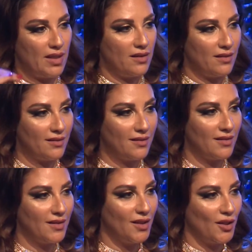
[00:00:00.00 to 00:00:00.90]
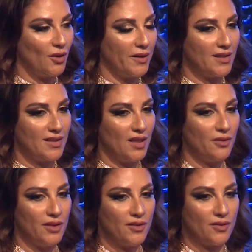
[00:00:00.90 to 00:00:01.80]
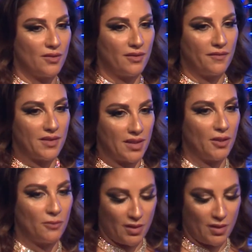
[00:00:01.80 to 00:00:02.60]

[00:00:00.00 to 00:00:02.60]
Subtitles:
then going down into the physical